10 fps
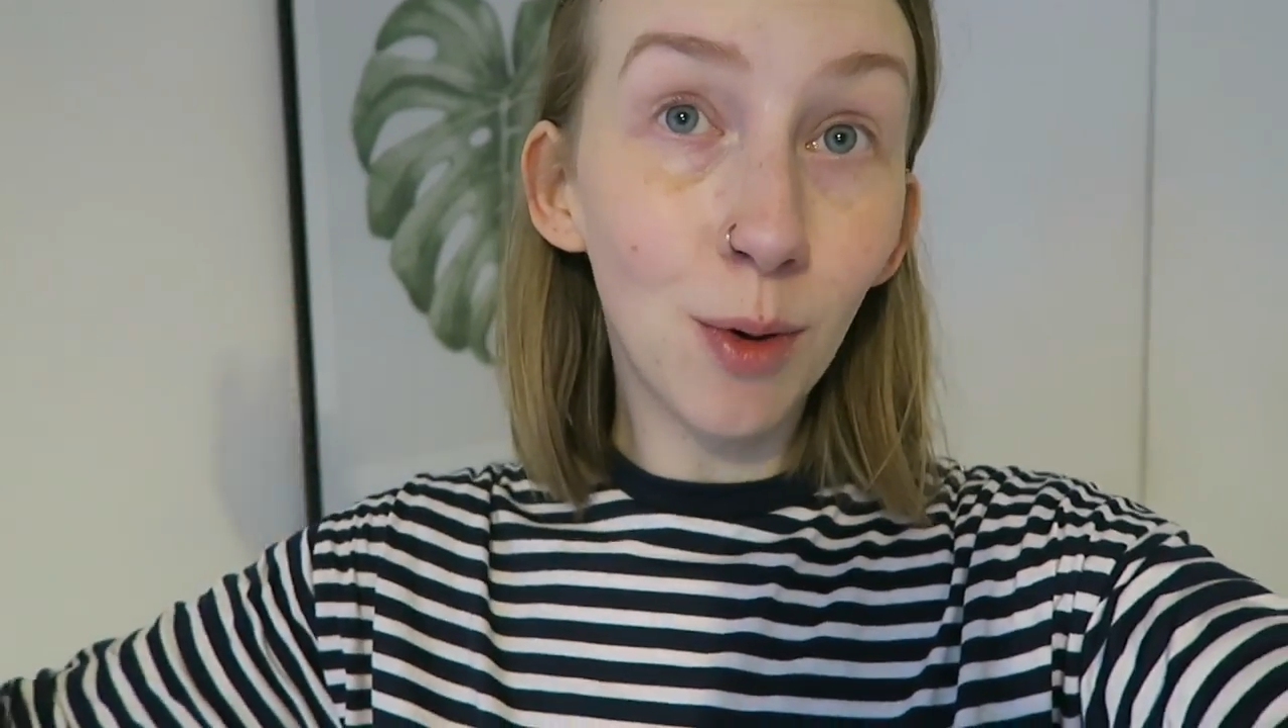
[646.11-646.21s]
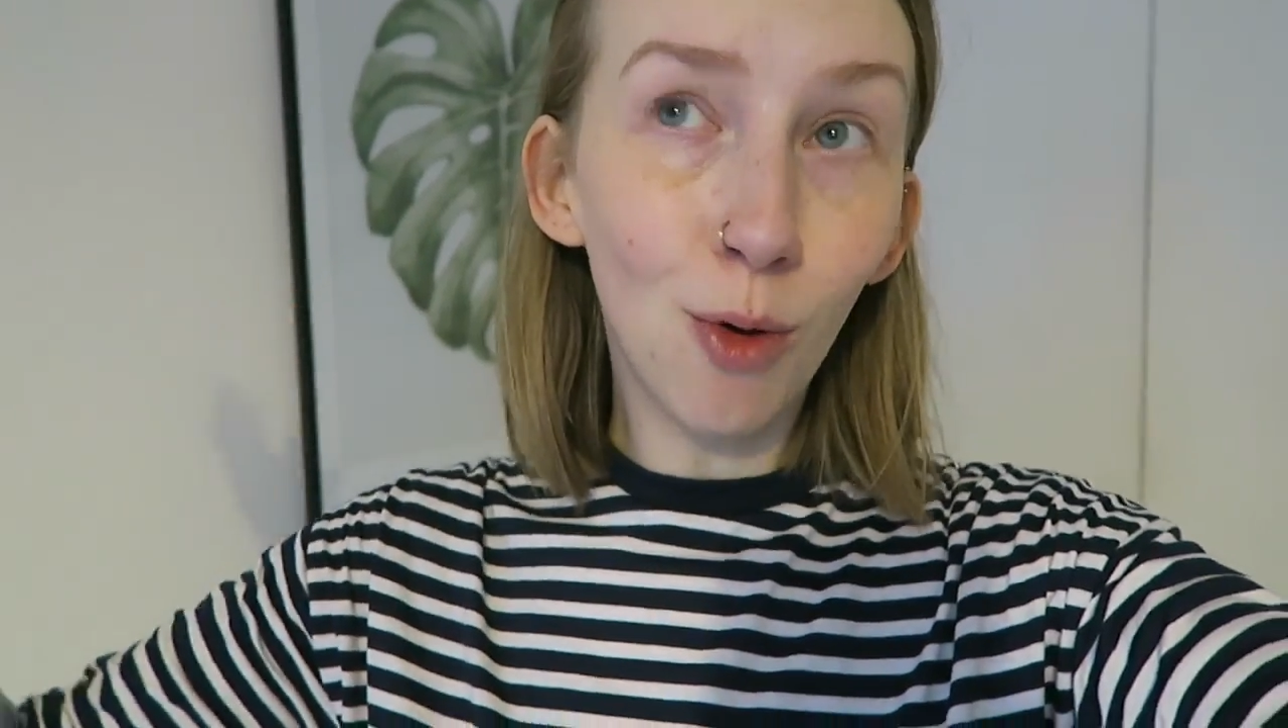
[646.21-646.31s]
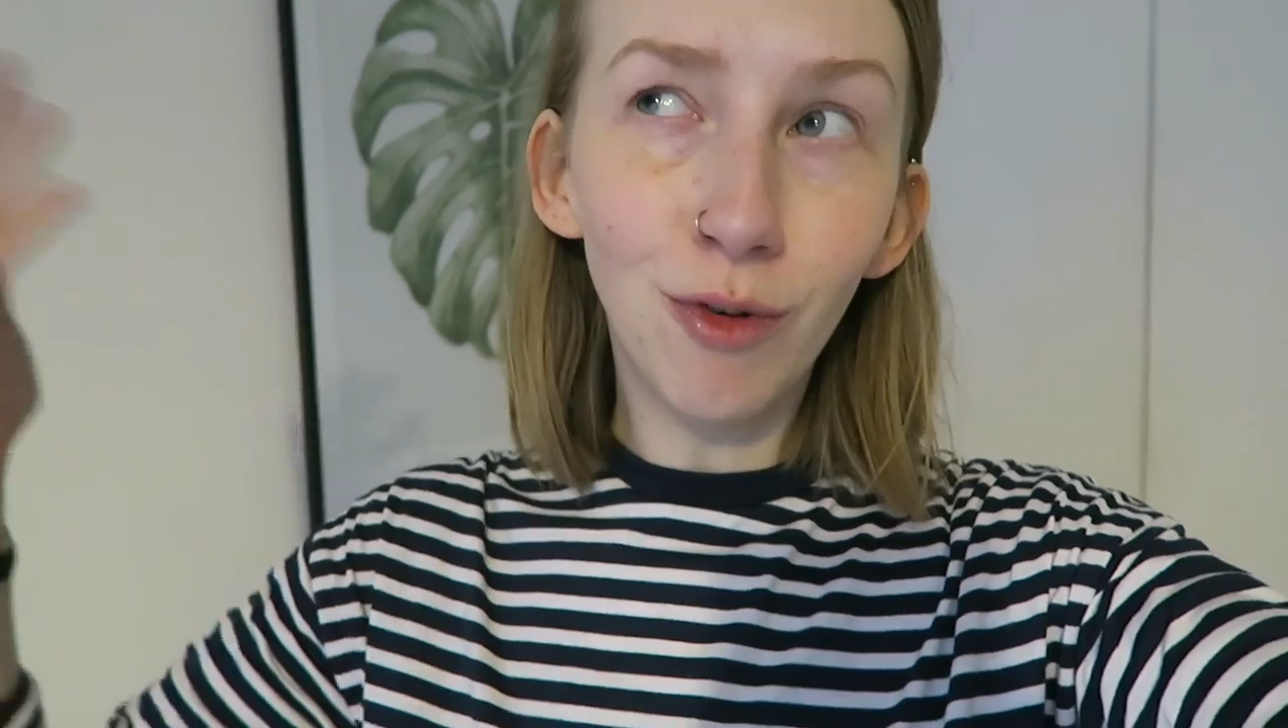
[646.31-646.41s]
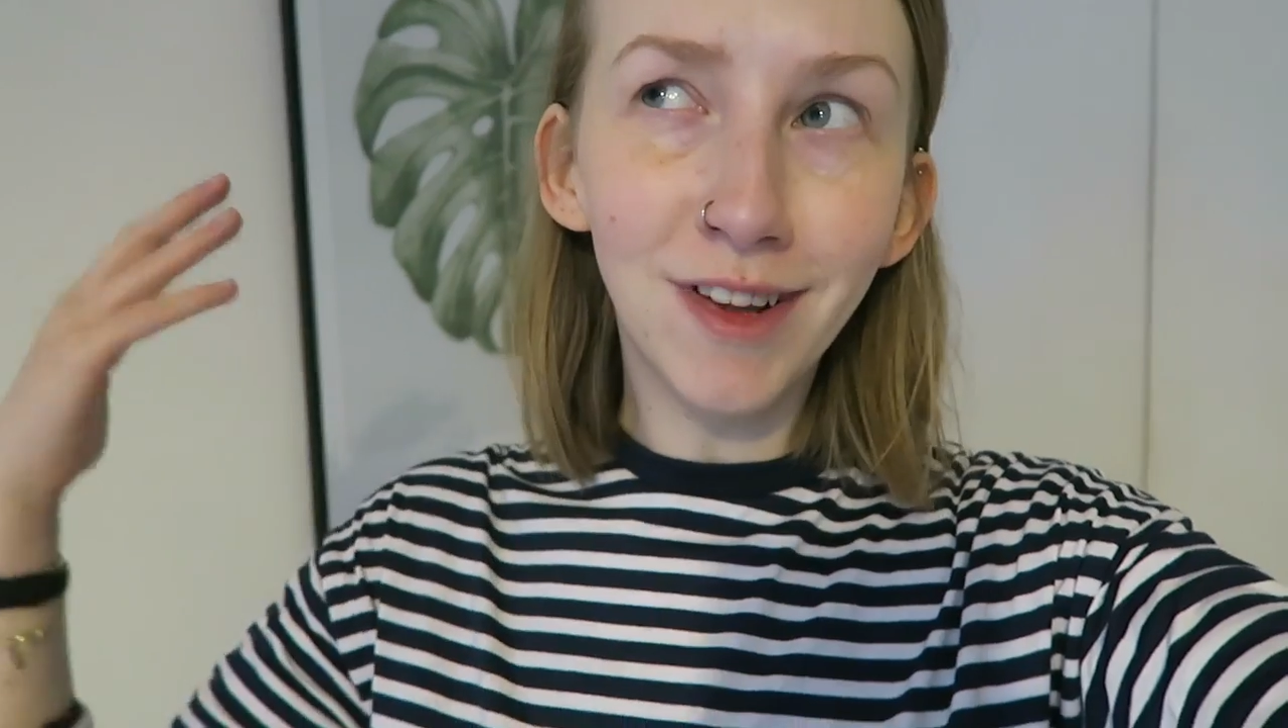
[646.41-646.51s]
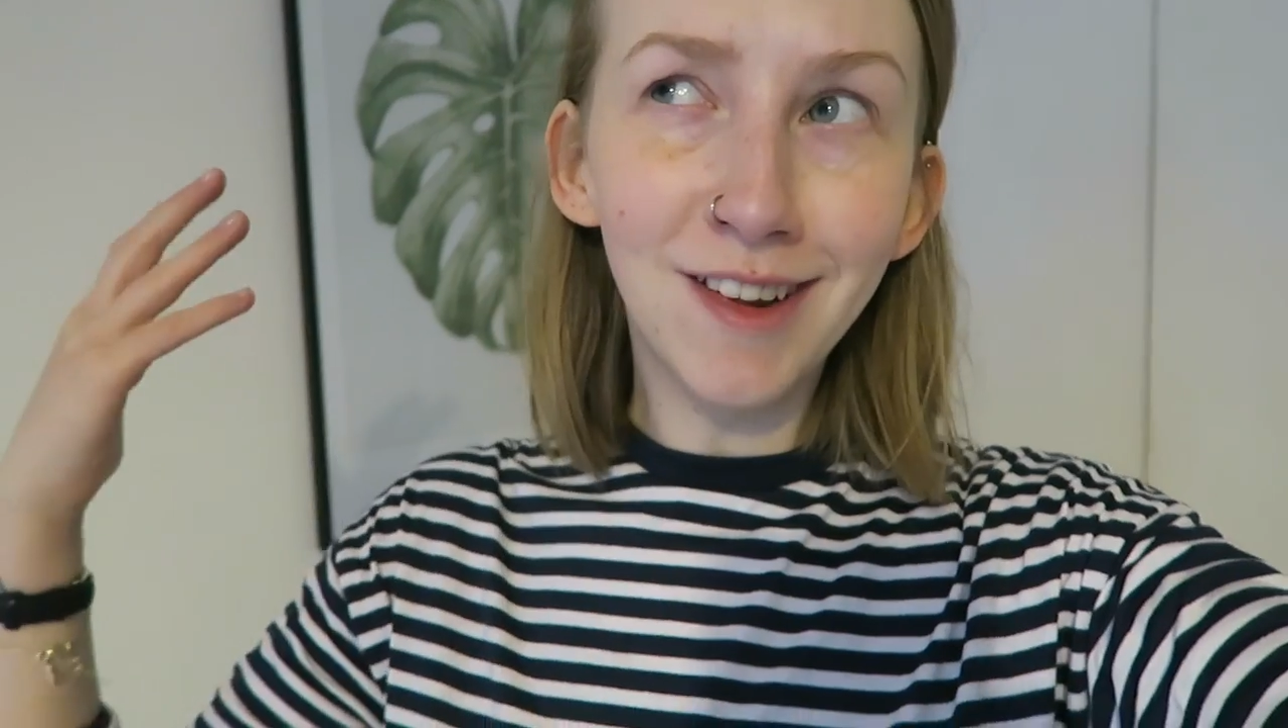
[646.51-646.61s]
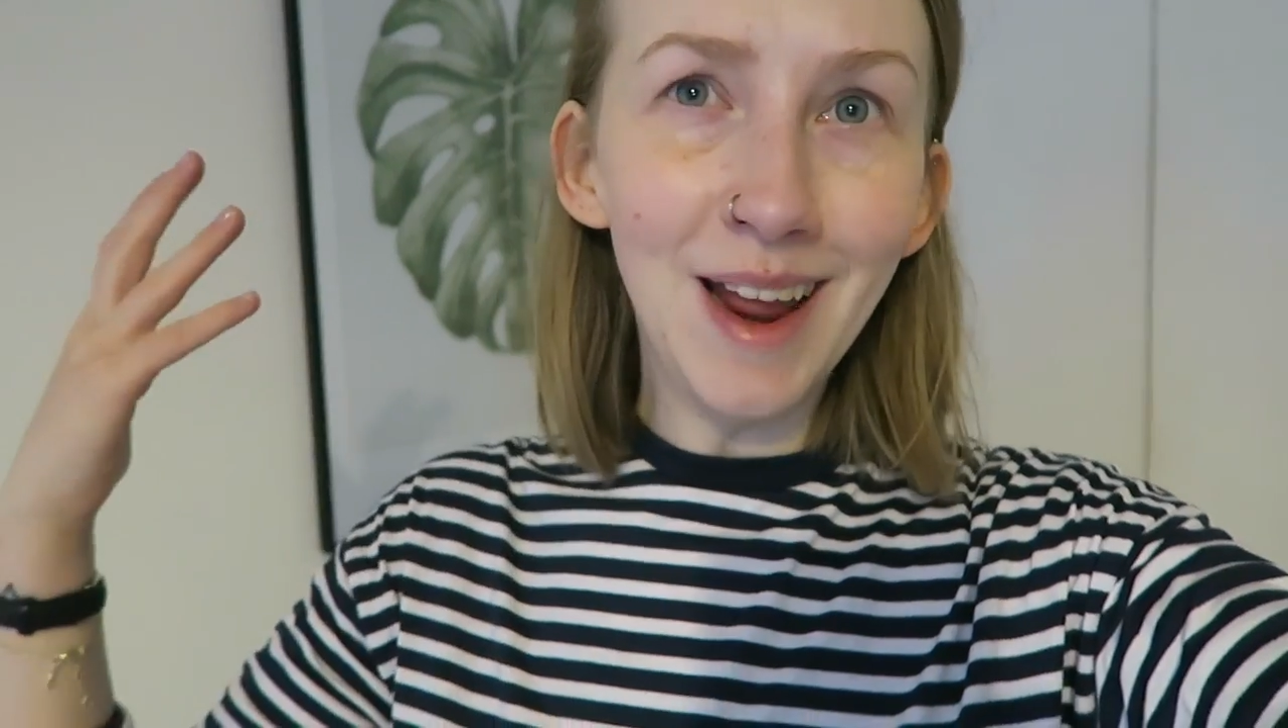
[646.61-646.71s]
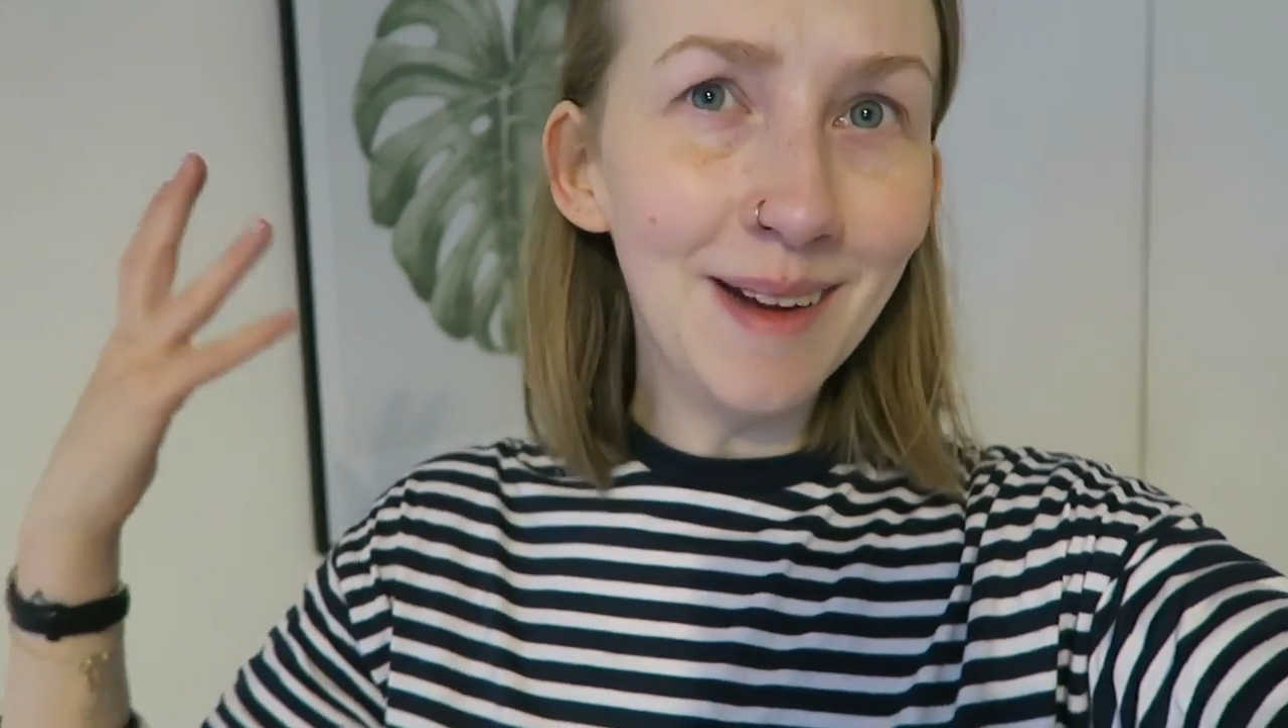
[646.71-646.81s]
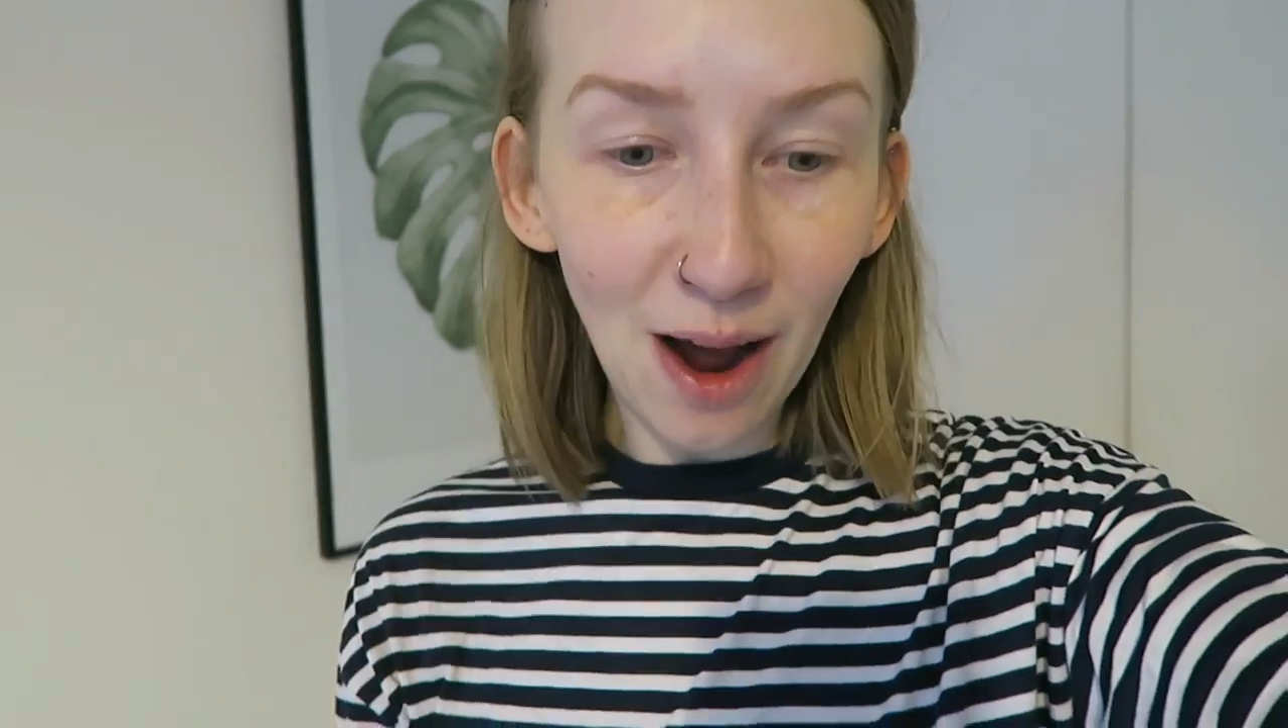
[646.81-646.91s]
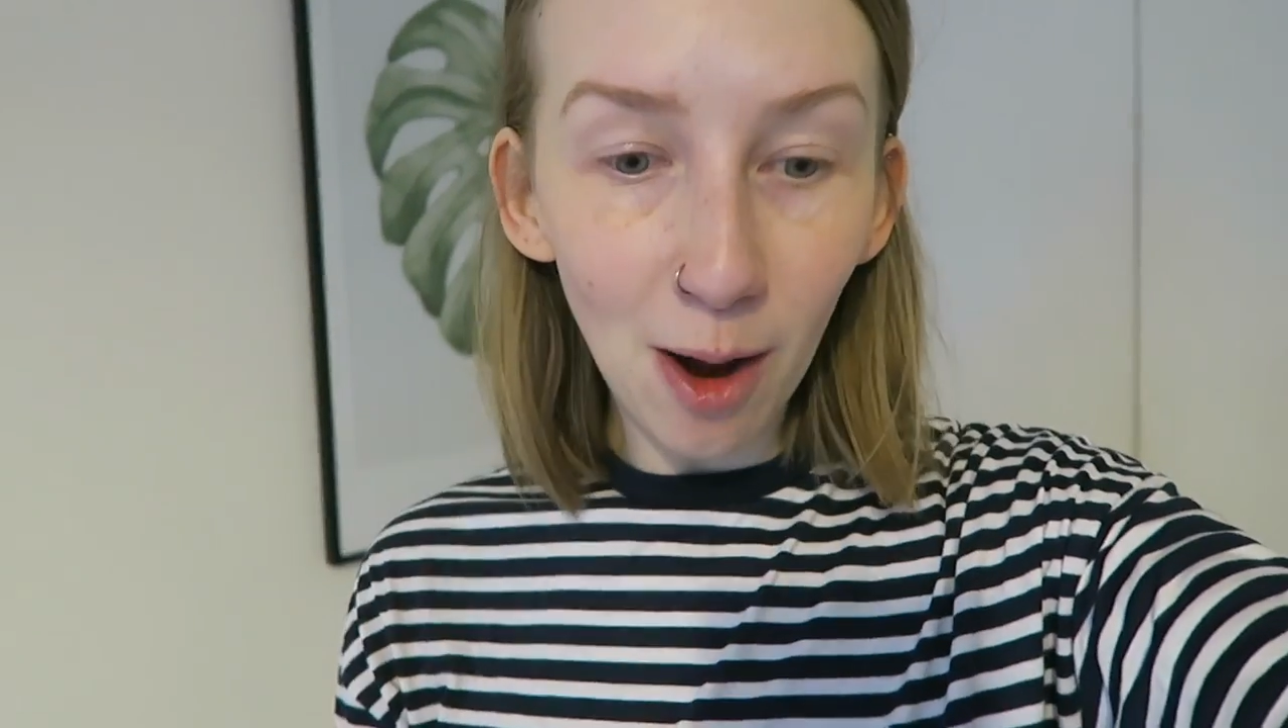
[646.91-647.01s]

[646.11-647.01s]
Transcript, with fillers: obviously,